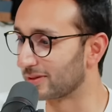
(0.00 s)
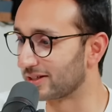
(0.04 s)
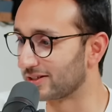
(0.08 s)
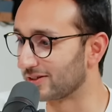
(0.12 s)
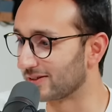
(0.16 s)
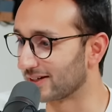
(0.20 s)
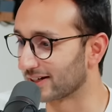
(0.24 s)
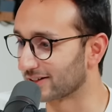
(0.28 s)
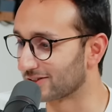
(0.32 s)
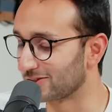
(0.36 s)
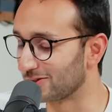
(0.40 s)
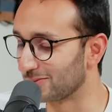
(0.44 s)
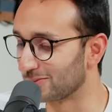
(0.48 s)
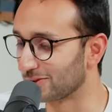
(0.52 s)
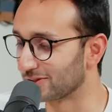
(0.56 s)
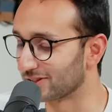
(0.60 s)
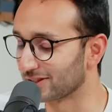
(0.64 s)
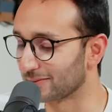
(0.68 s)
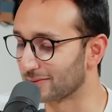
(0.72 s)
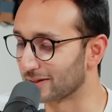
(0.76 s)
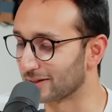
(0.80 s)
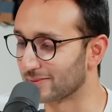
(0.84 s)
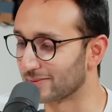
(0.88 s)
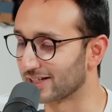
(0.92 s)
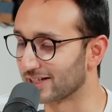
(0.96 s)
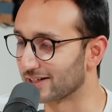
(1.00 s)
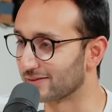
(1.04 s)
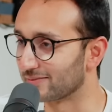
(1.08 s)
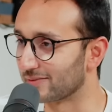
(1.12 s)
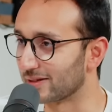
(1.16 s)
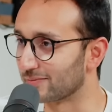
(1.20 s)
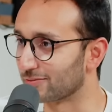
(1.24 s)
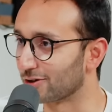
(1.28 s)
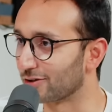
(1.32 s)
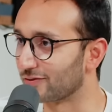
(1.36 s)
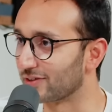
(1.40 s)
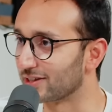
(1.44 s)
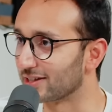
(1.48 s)
probably do like 2 point something
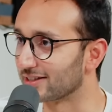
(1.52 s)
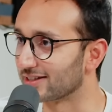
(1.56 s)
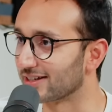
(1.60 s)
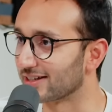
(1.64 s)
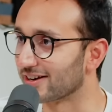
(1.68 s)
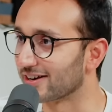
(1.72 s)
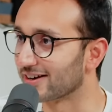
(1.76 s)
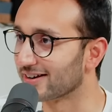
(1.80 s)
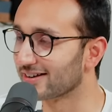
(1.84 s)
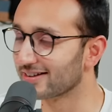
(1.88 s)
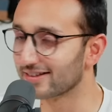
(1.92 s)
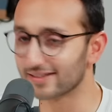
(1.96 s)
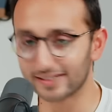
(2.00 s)
million in profit this year.